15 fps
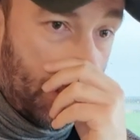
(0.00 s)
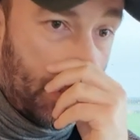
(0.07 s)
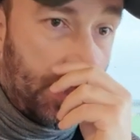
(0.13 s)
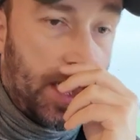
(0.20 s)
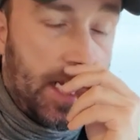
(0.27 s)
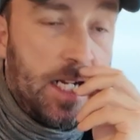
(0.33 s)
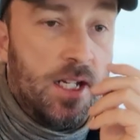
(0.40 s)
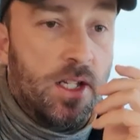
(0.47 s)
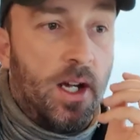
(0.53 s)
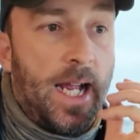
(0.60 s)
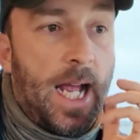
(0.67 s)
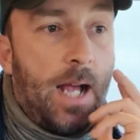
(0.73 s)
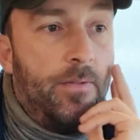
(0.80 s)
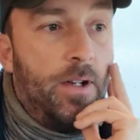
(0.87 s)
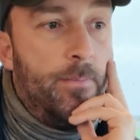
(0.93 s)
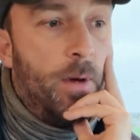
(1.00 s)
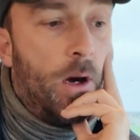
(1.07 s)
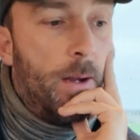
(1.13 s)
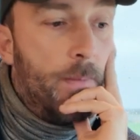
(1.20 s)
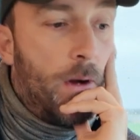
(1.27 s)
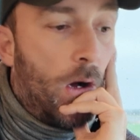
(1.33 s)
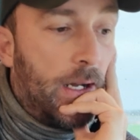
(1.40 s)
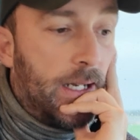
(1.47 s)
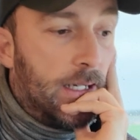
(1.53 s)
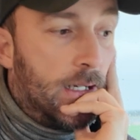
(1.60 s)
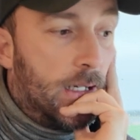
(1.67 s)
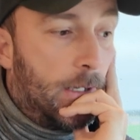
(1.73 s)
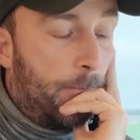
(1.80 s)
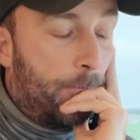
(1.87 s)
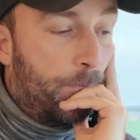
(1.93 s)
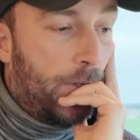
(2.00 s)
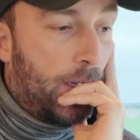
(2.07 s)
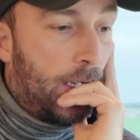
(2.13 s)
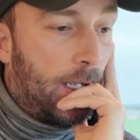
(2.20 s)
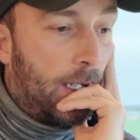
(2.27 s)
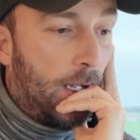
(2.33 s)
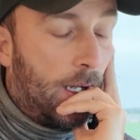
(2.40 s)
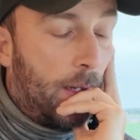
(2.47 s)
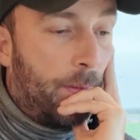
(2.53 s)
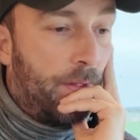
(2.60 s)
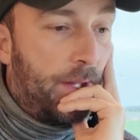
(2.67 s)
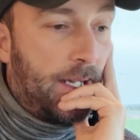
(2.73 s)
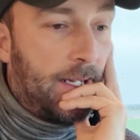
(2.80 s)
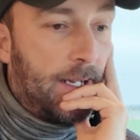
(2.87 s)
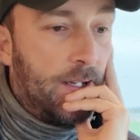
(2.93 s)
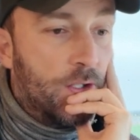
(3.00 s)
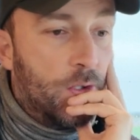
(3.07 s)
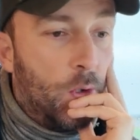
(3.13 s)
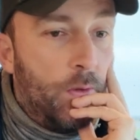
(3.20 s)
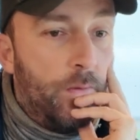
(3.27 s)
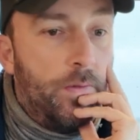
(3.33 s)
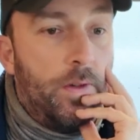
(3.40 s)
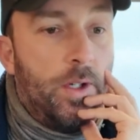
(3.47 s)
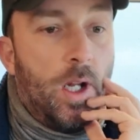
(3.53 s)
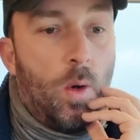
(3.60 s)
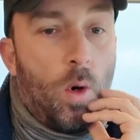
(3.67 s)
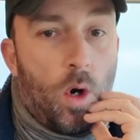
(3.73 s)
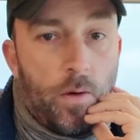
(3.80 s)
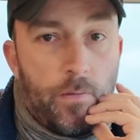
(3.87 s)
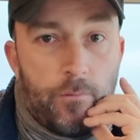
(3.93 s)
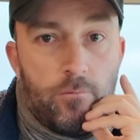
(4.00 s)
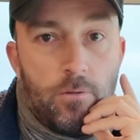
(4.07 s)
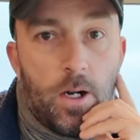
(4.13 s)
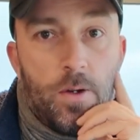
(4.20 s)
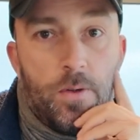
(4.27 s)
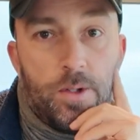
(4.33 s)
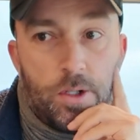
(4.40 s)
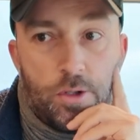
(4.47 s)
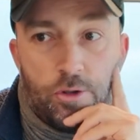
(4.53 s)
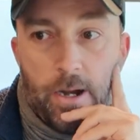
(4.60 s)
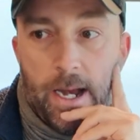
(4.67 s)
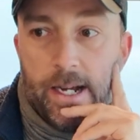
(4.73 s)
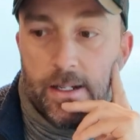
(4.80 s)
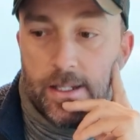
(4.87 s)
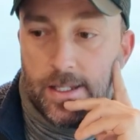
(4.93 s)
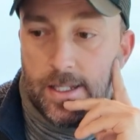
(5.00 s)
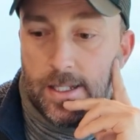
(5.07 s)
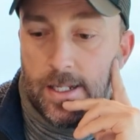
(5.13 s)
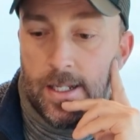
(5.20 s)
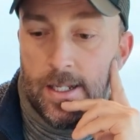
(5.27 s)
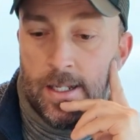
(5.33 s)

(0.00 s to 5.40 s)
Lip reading: the things I have in my mind, I'm thinking sort of, off-road tracks.